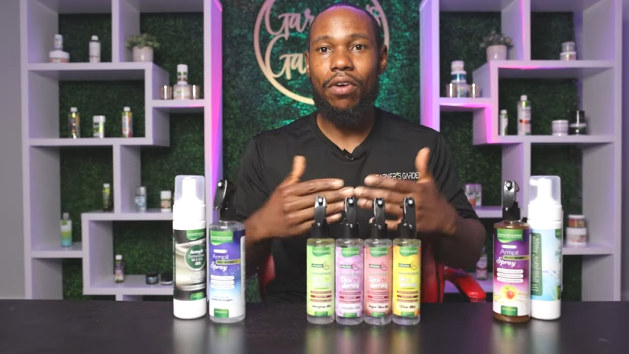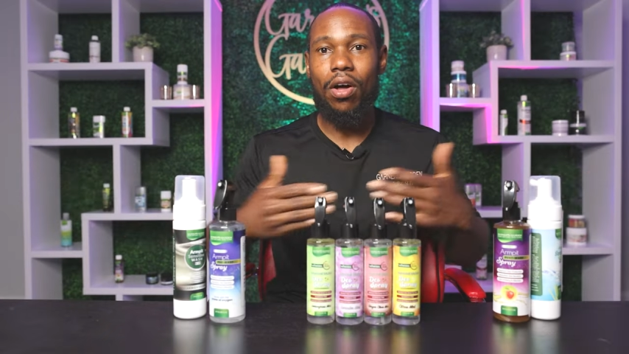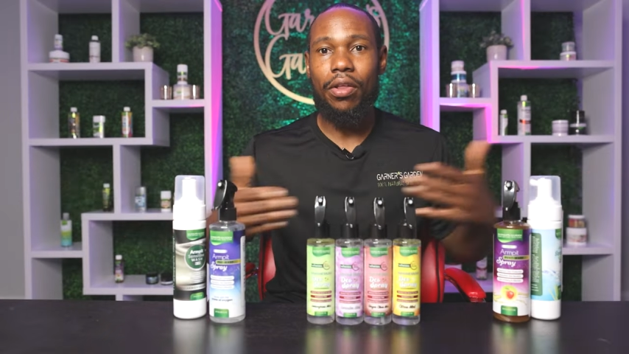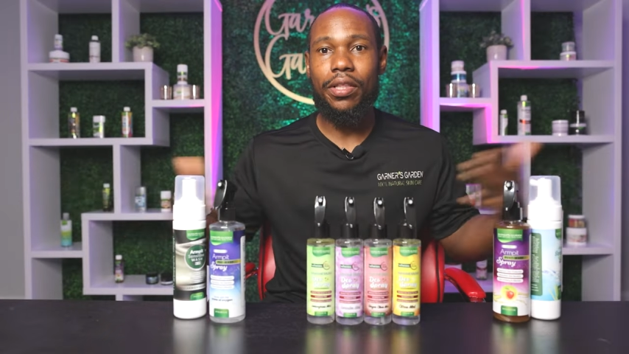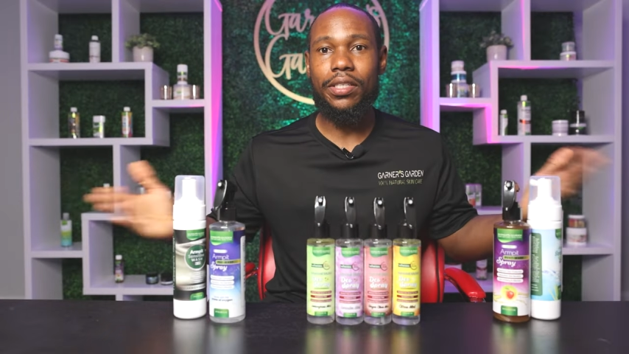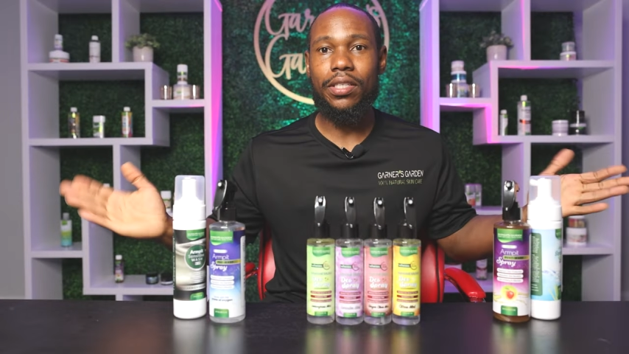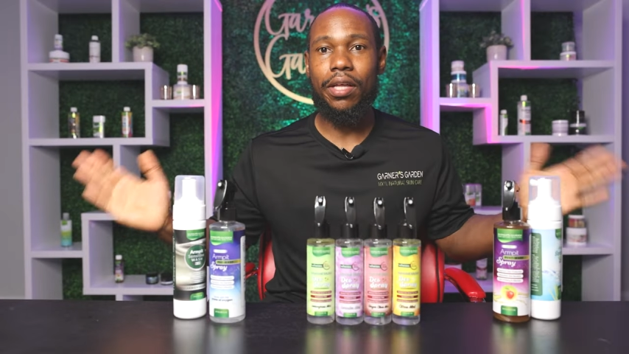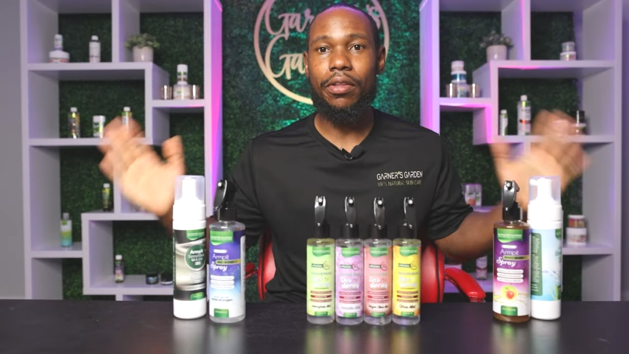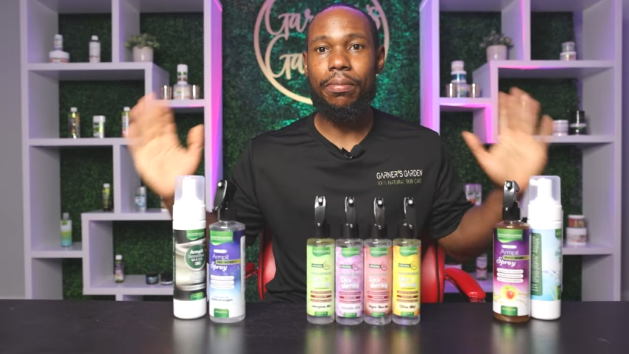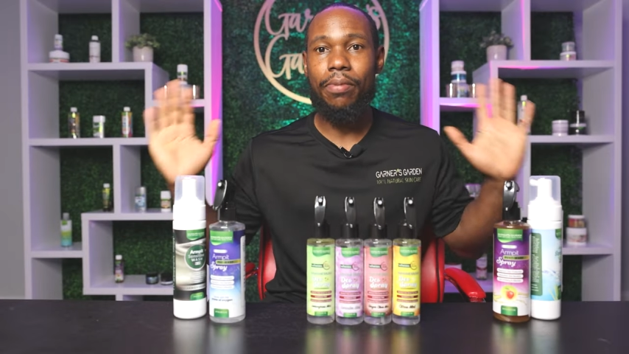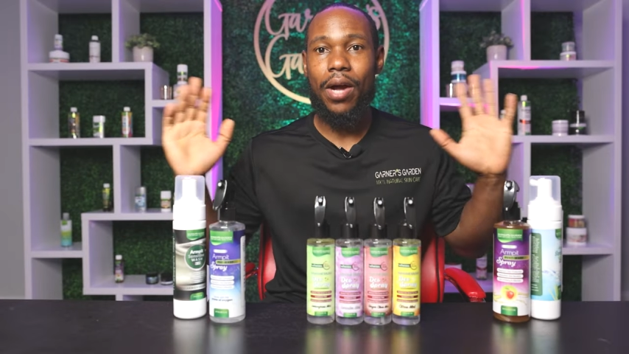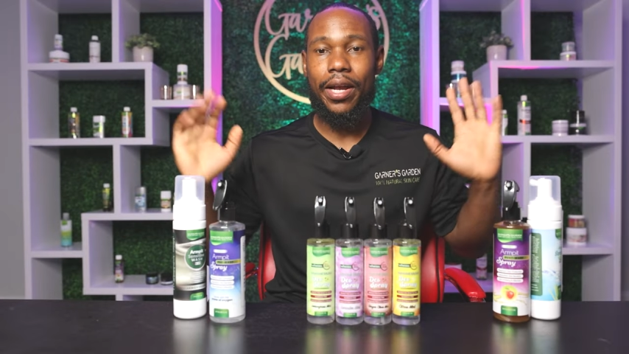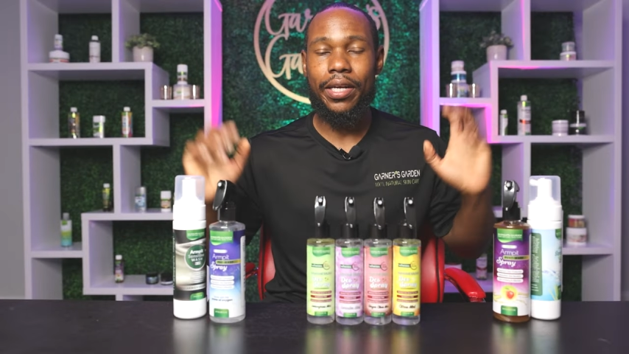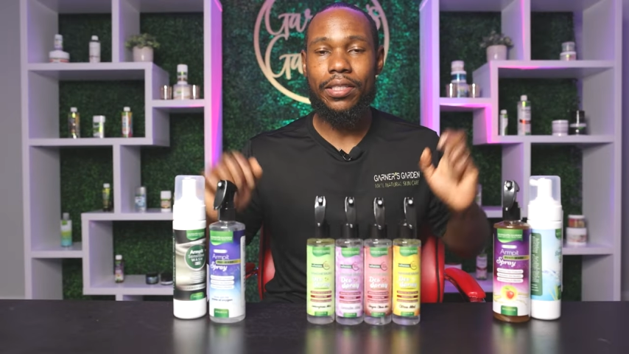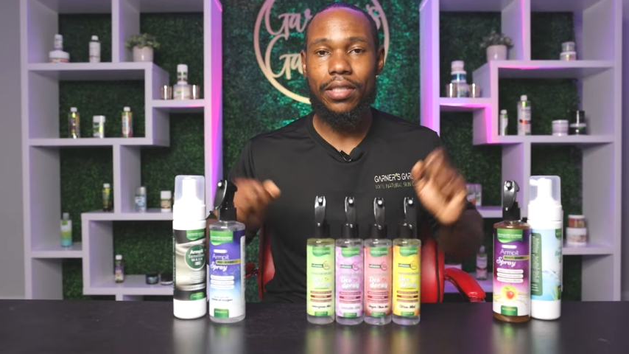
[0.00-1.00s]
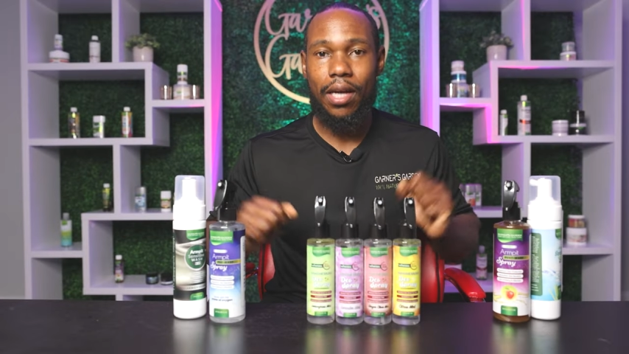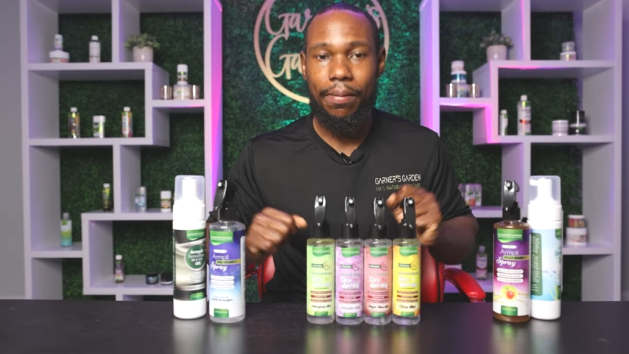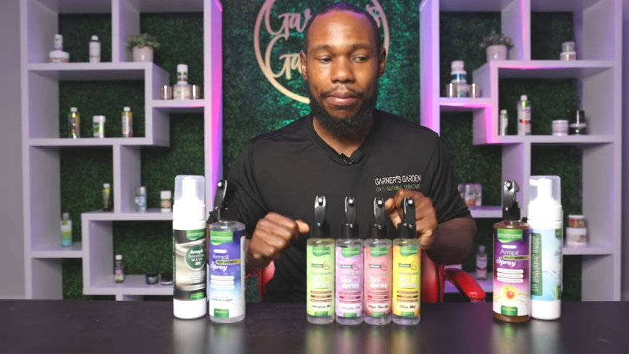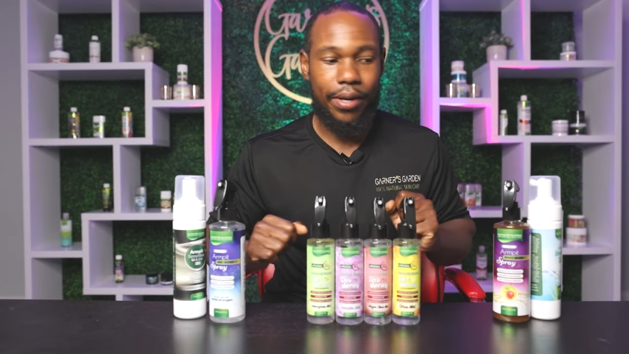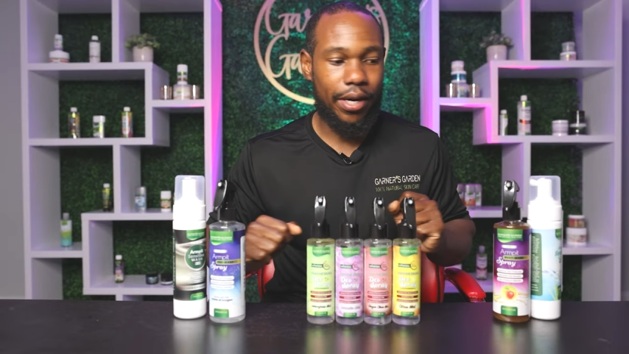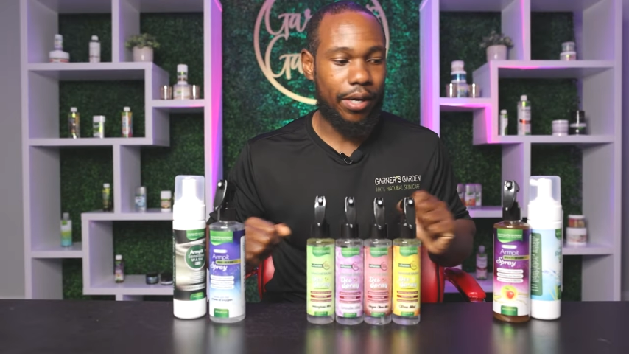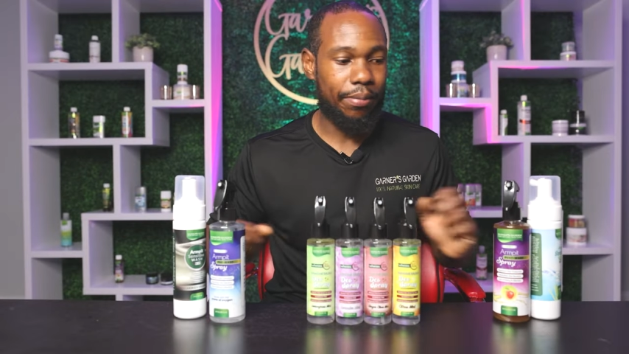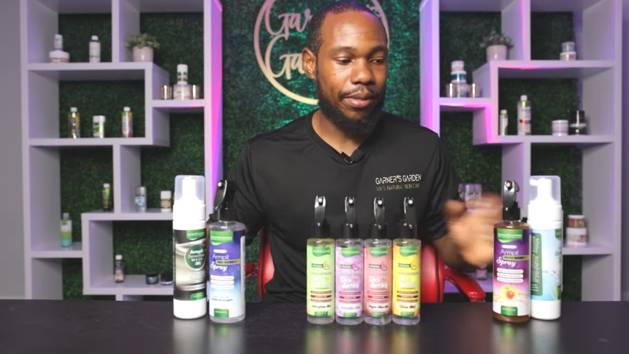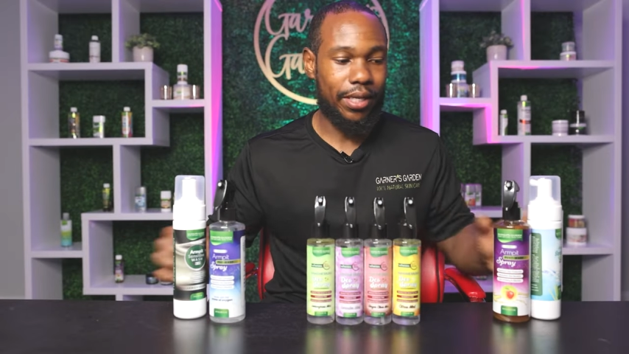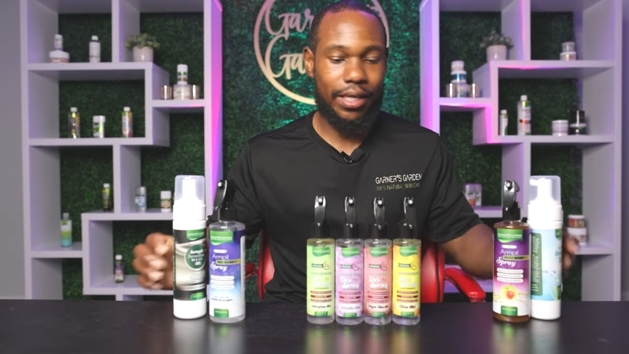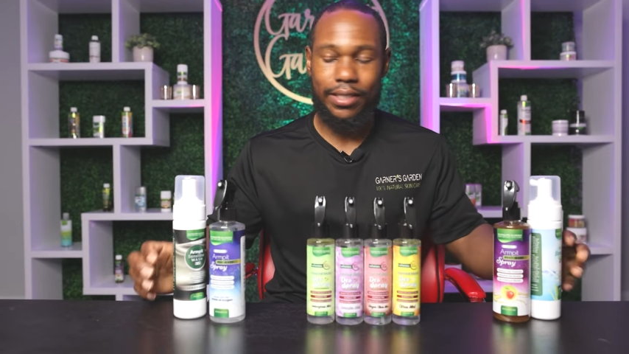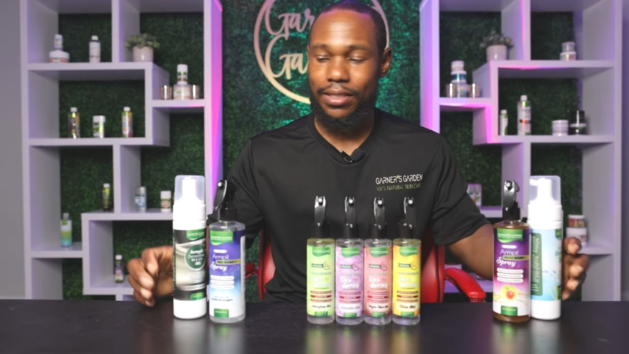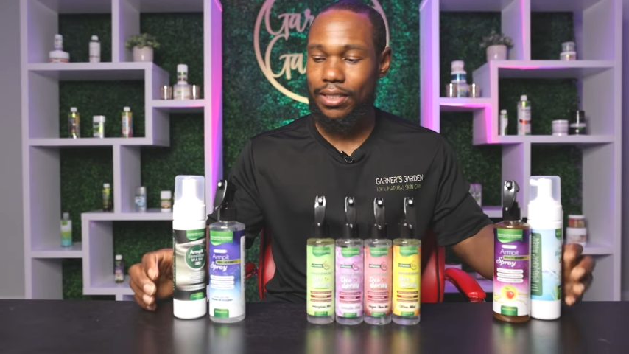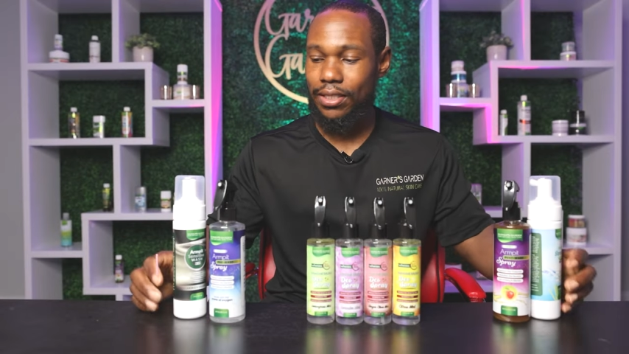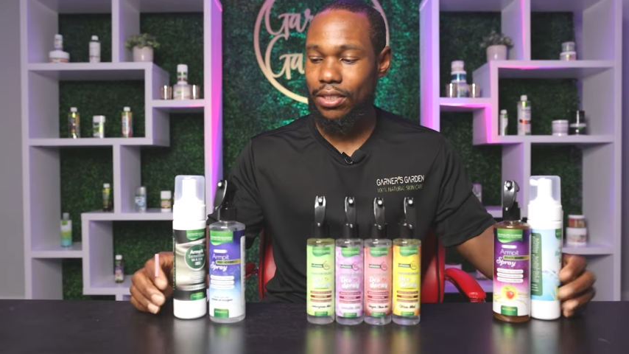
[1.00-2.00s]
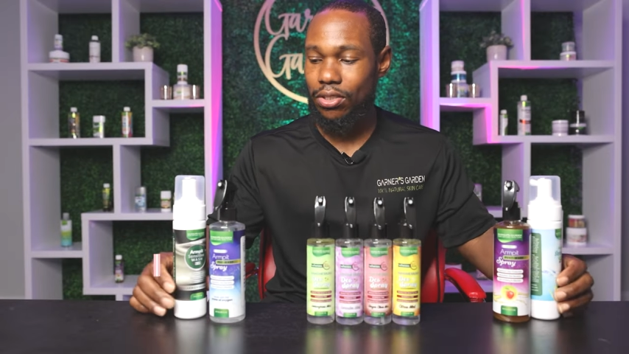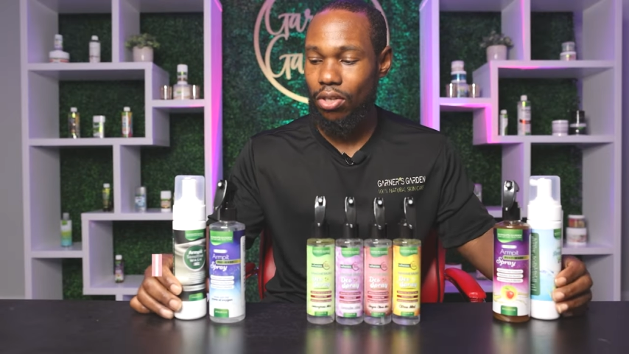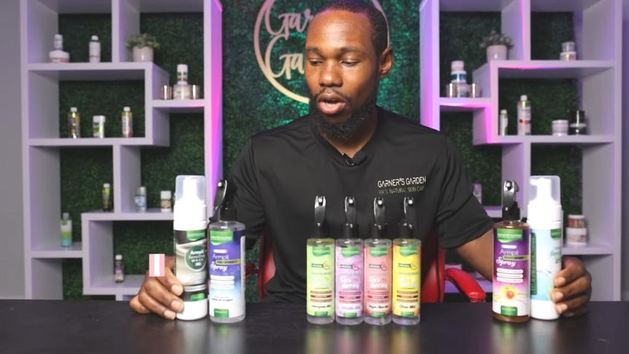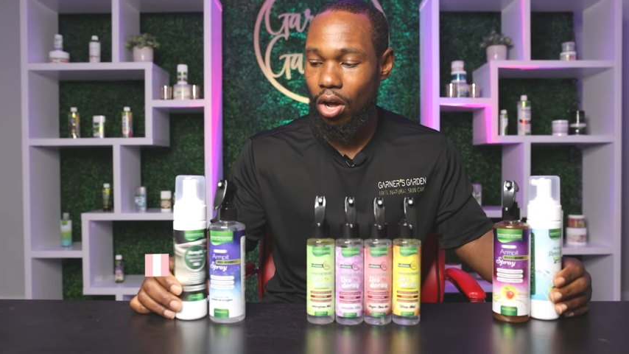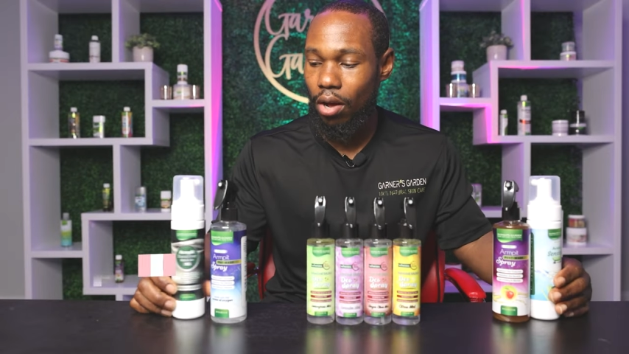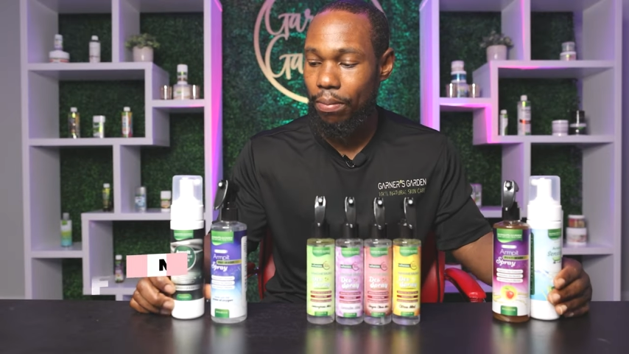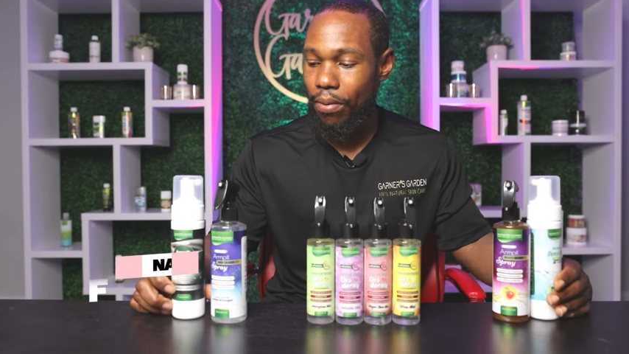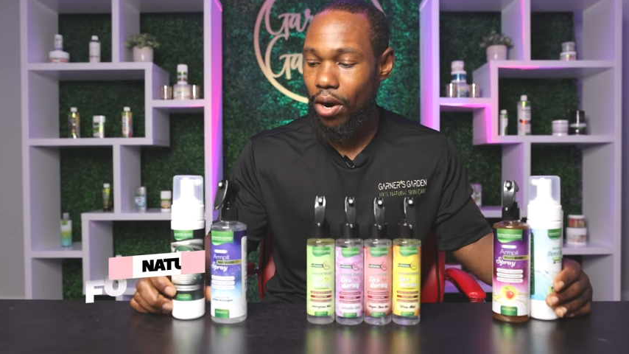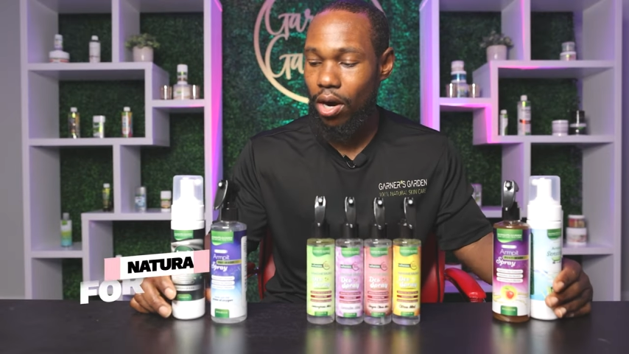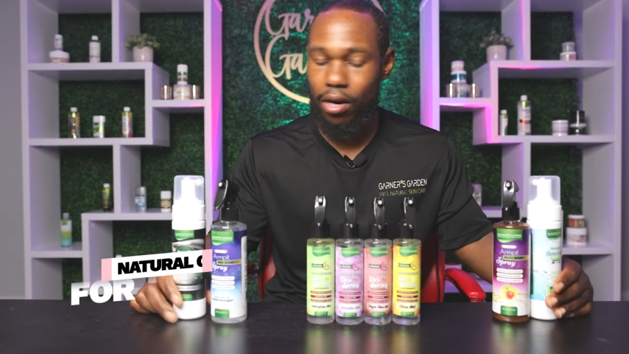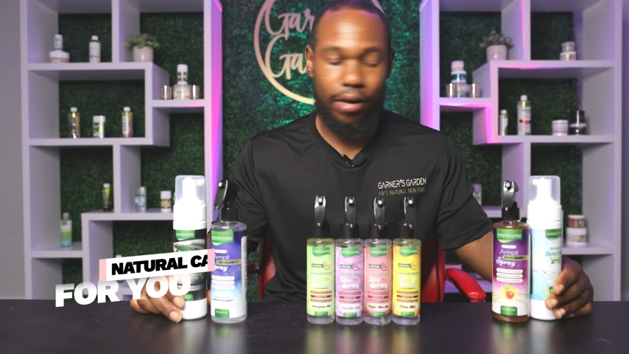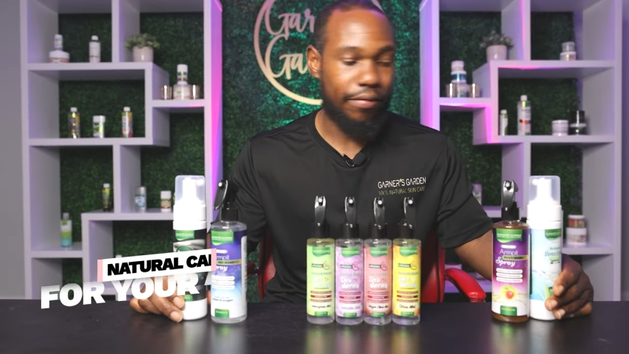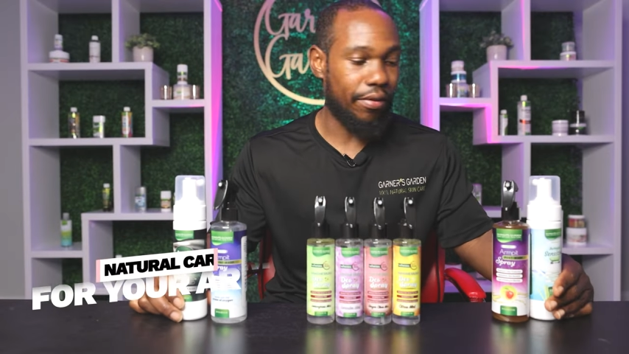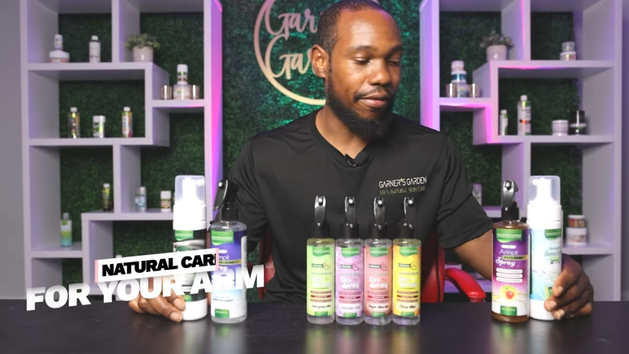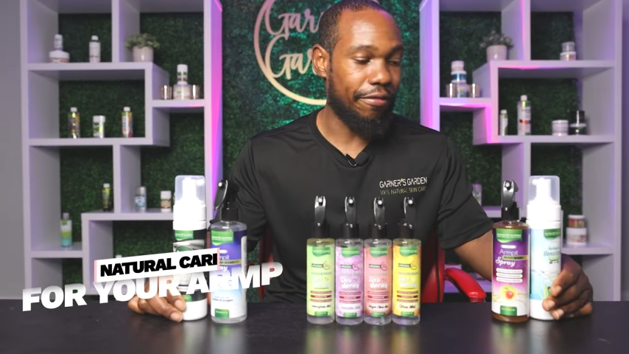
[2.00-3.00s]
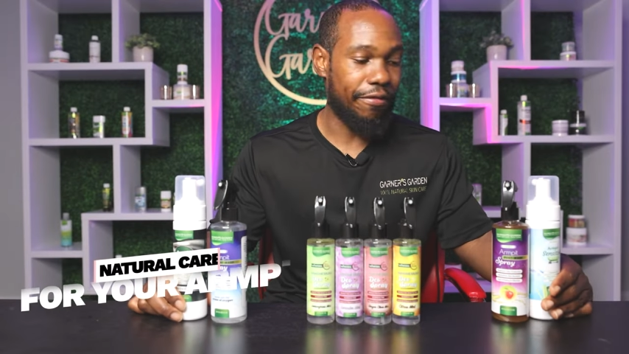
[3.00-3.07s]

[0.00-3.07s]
all these other products up here because this is all part of the